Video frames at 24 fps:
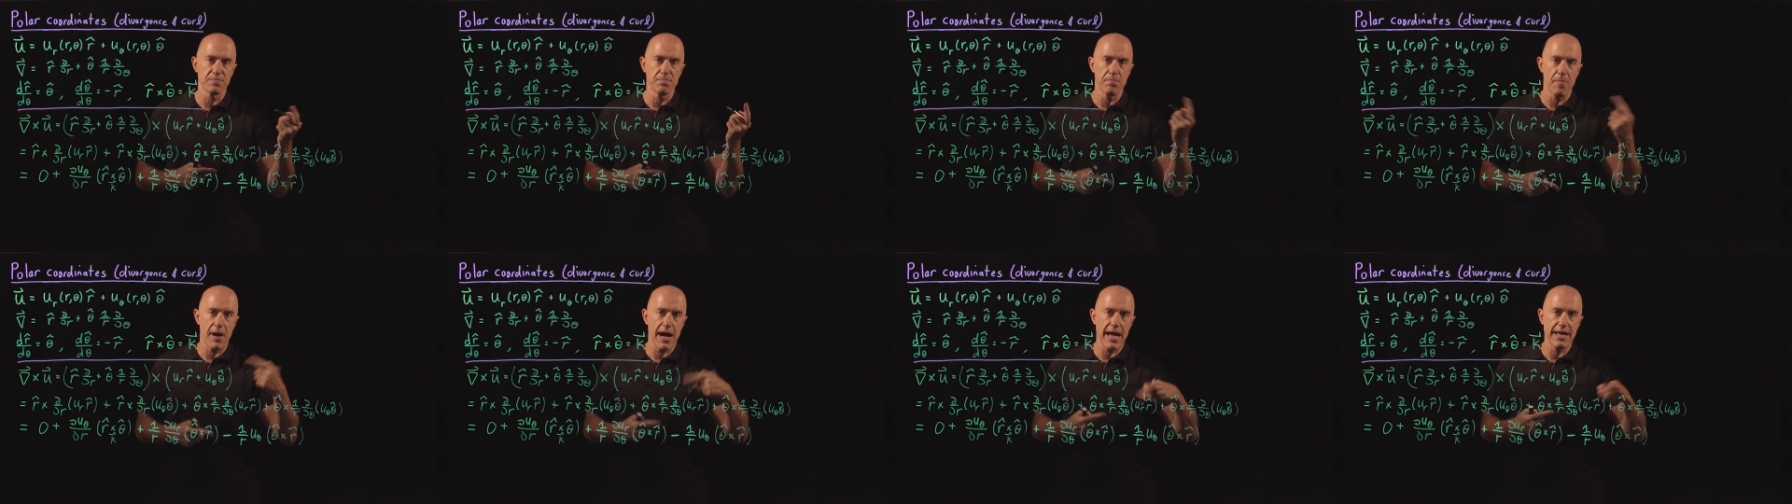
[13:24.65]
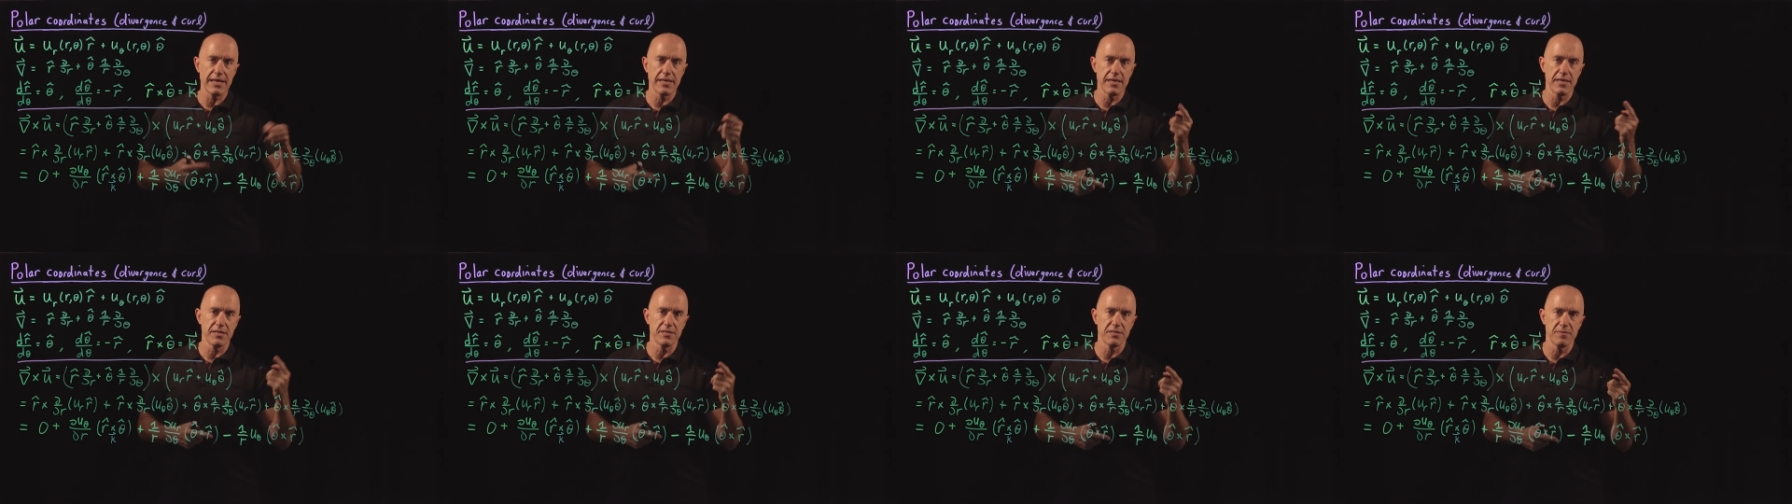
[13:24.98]

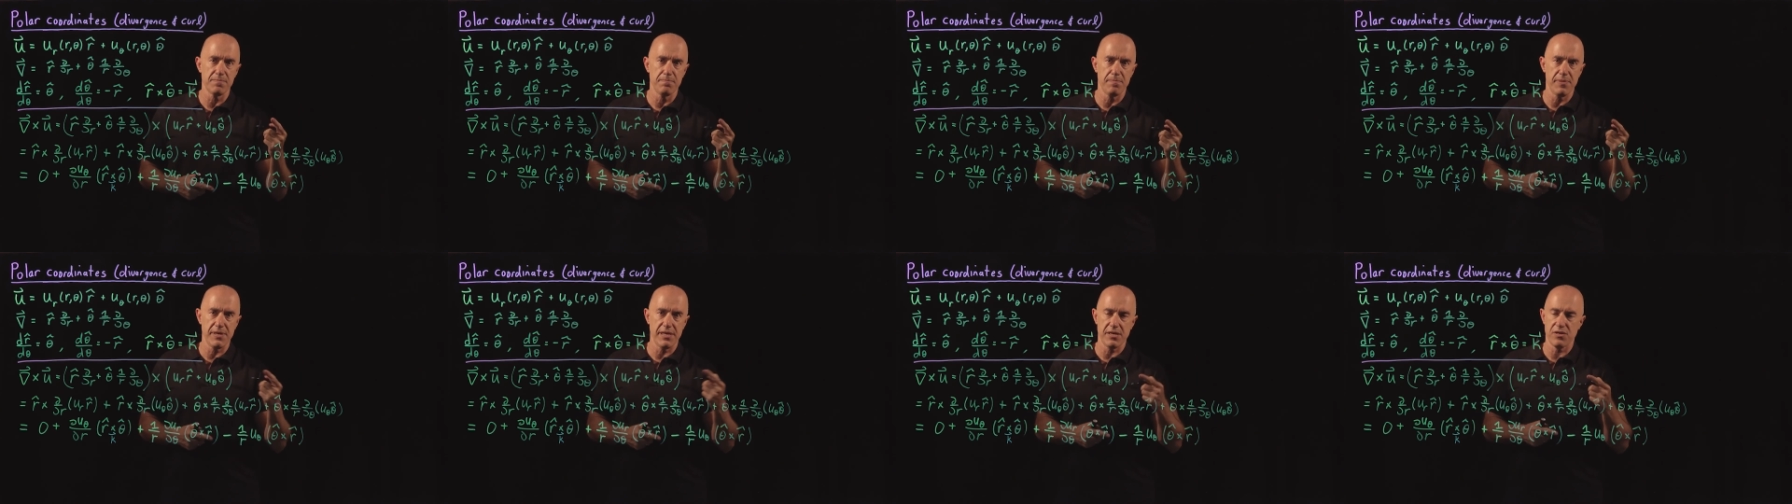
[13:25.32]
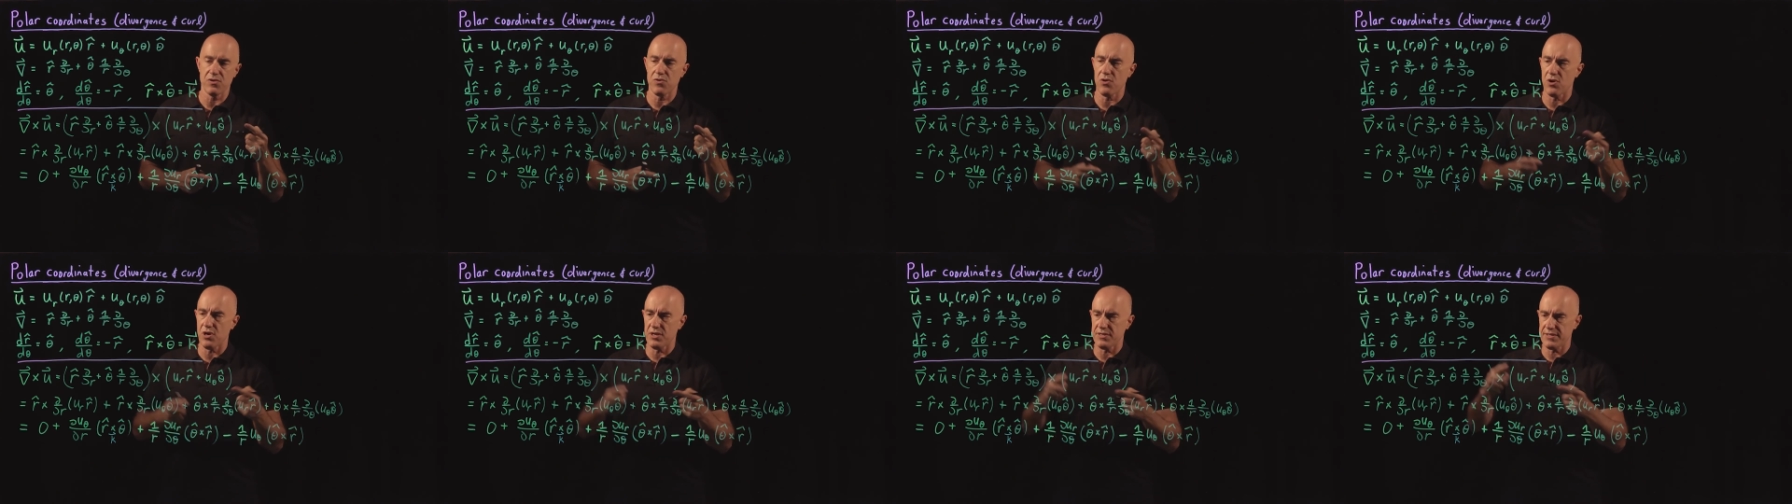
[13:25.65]
minus b
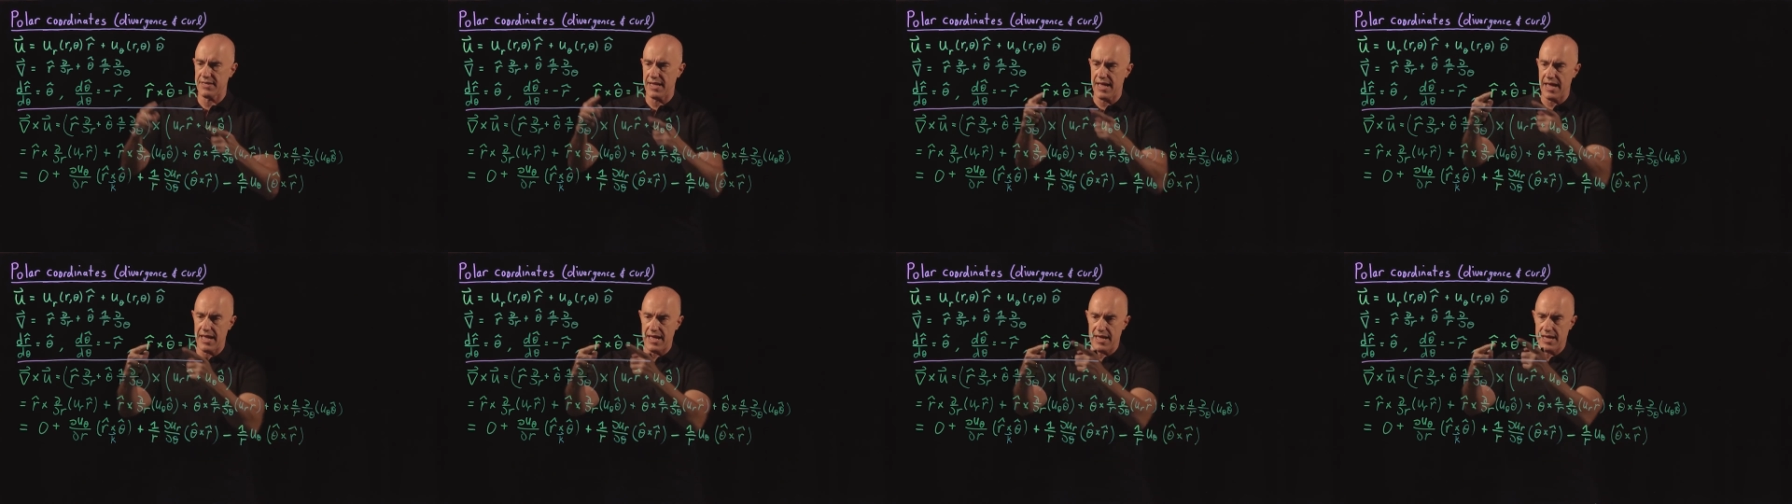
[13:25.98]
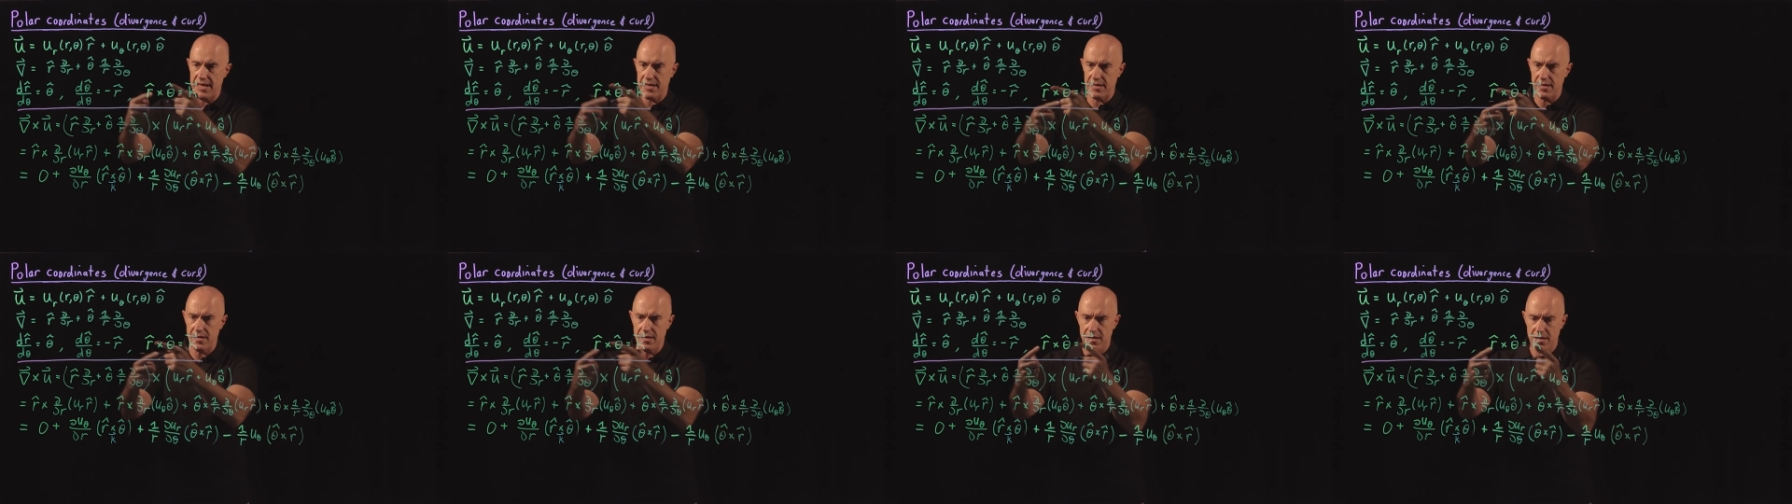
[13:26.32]
cross
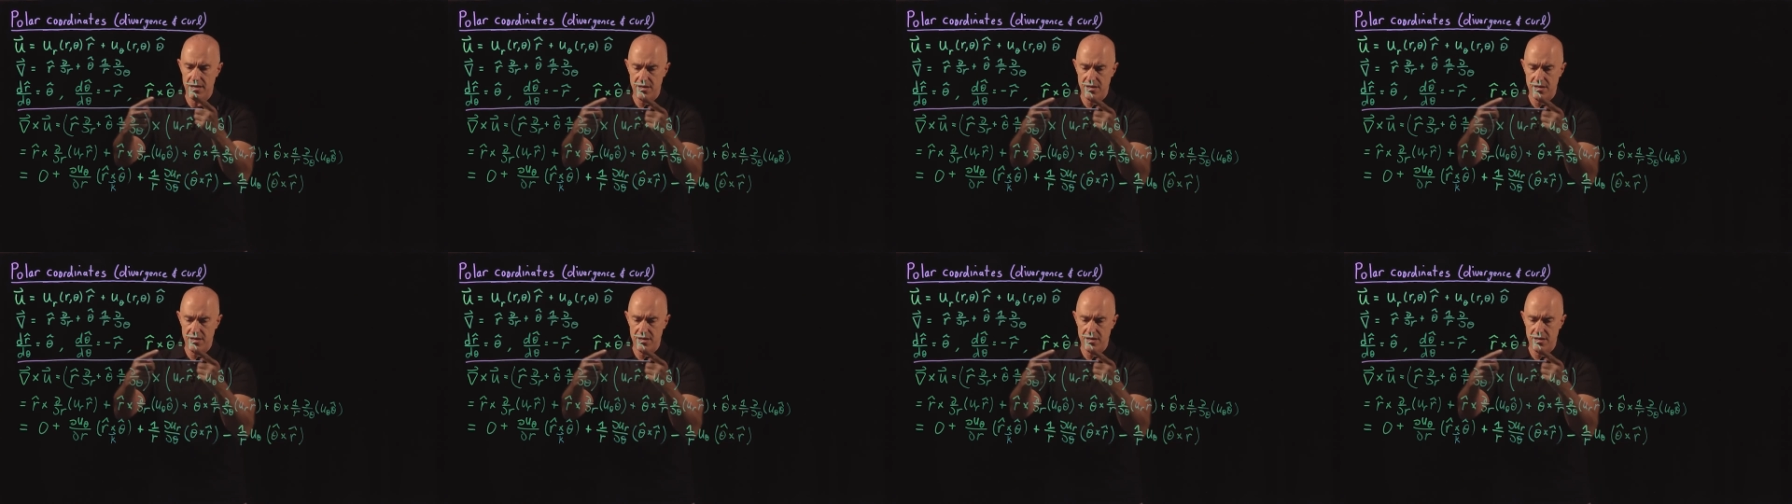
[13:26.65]
a.